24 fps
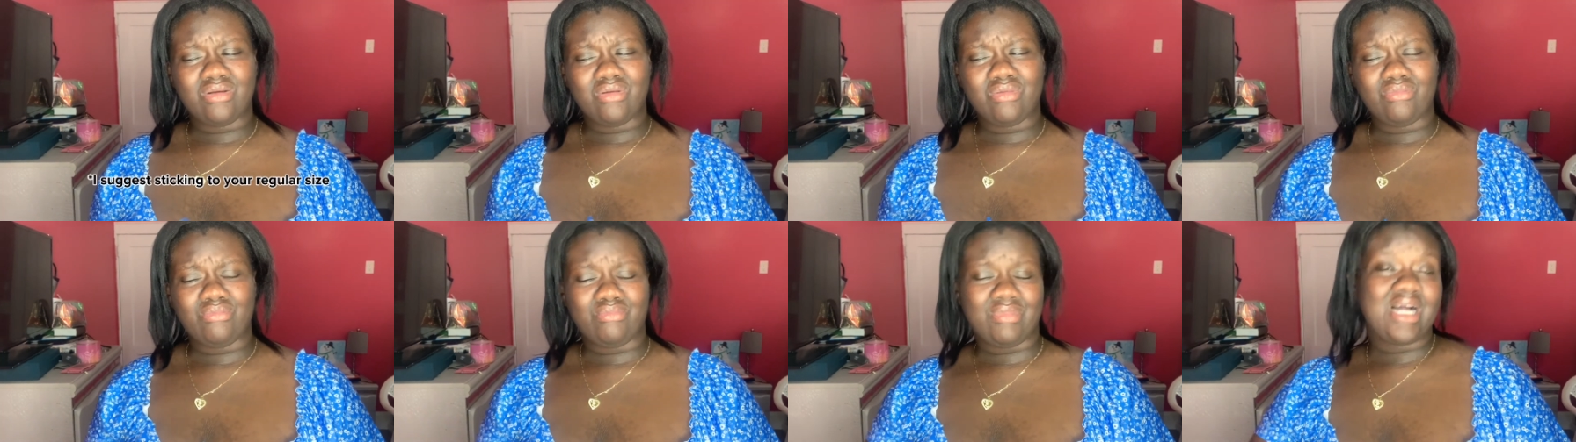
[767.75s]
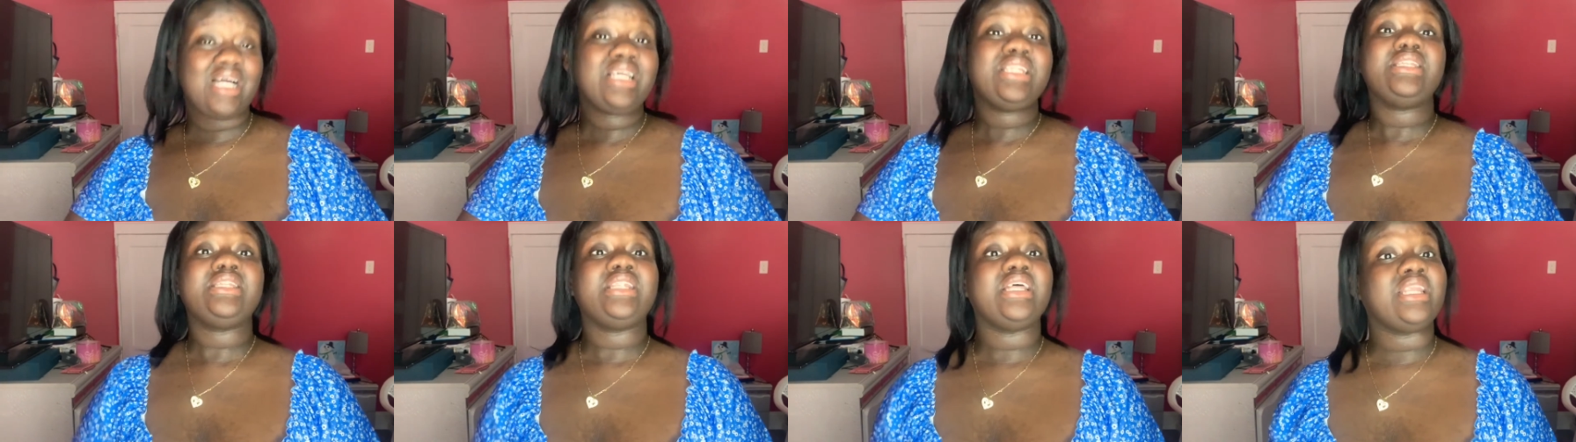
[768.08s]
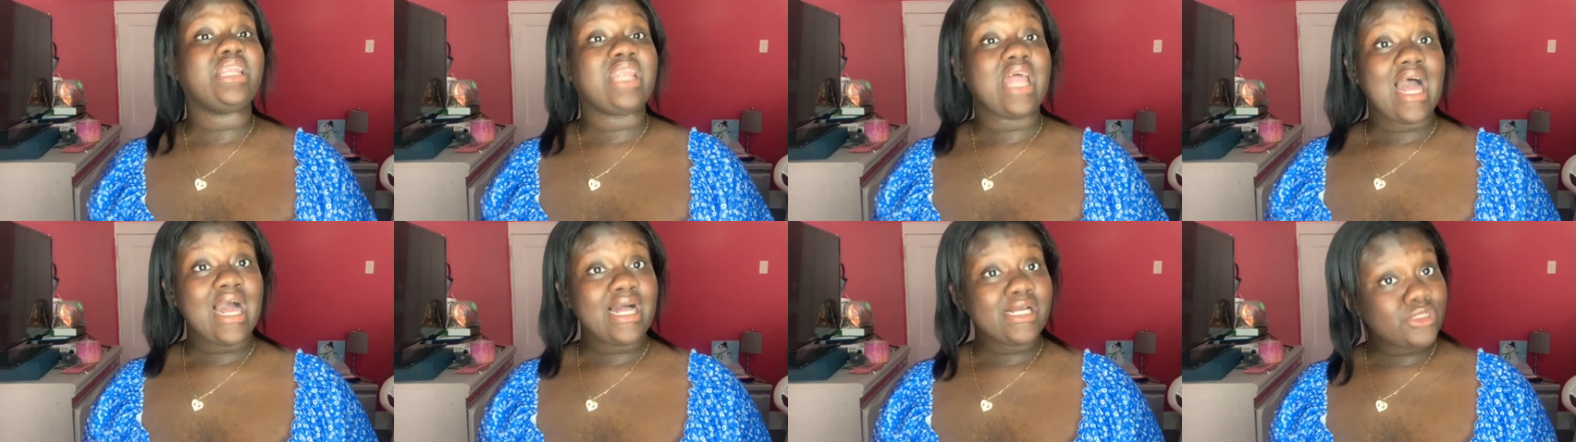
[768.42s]
my the
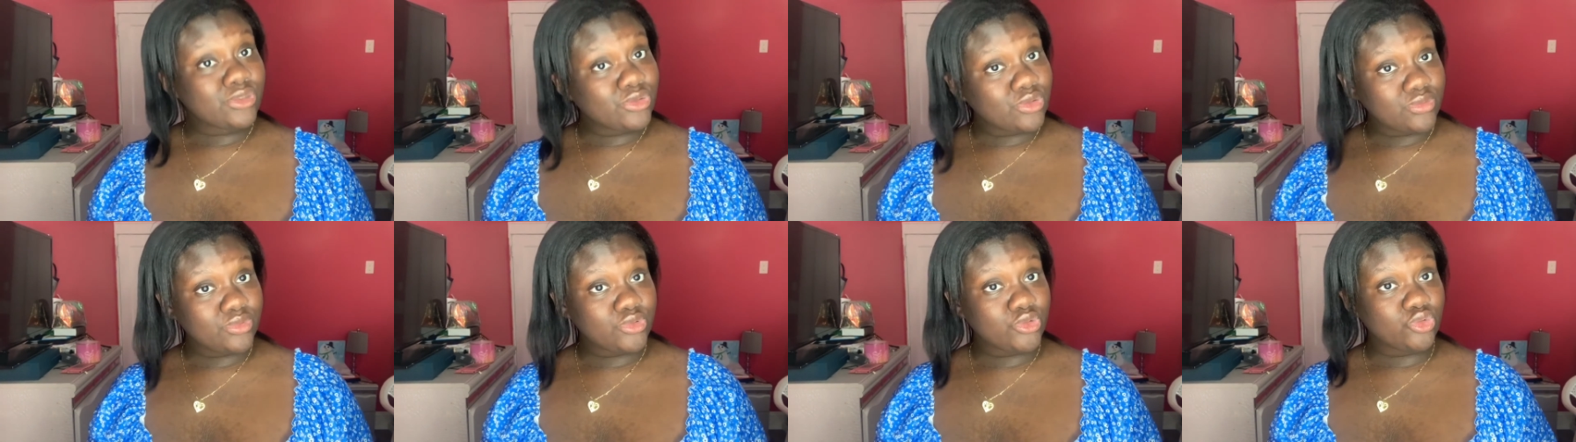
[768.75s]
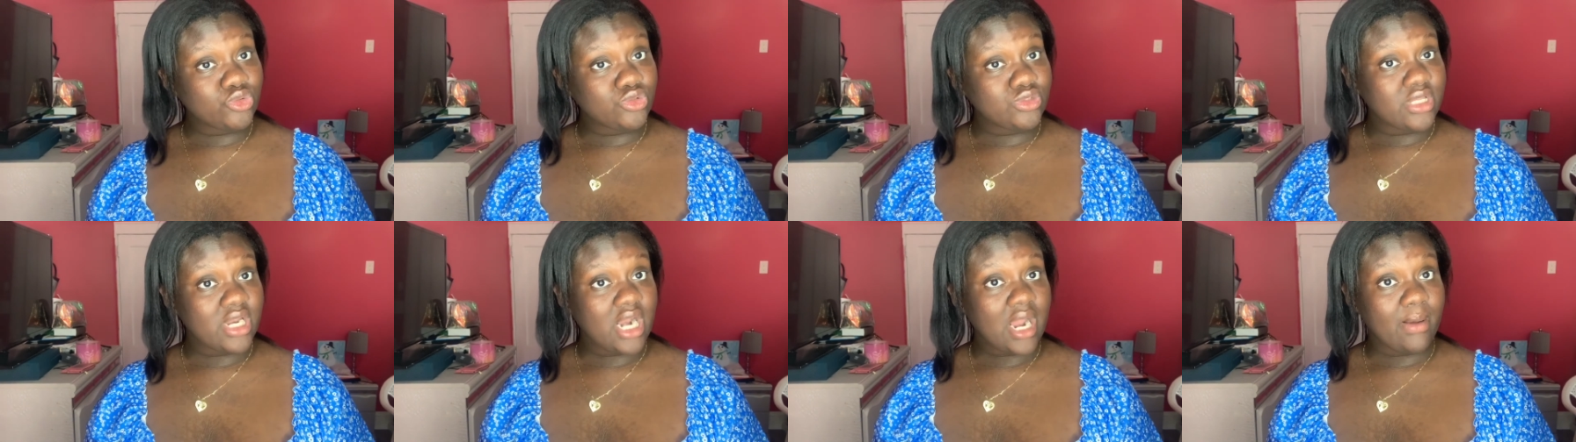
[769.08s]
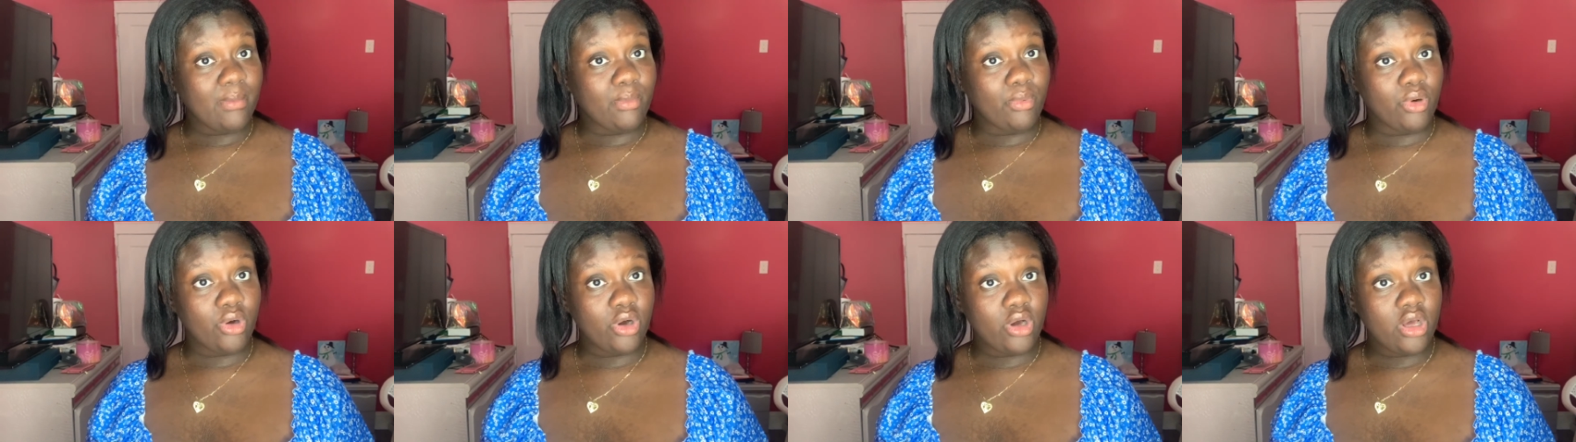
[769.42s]
last swimsuits that I
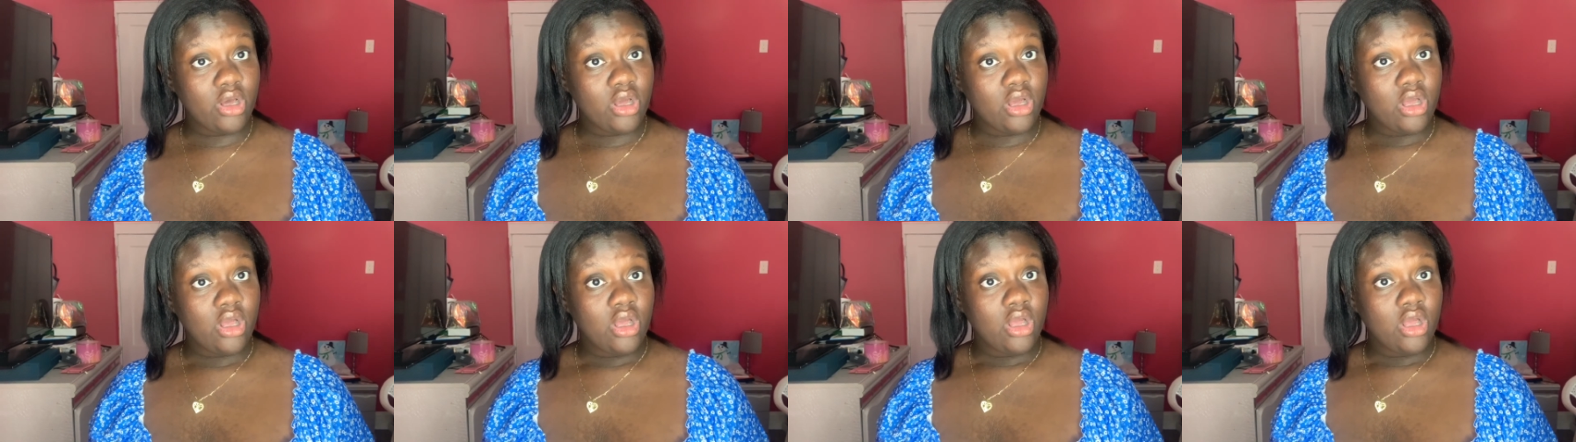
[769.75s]
bought,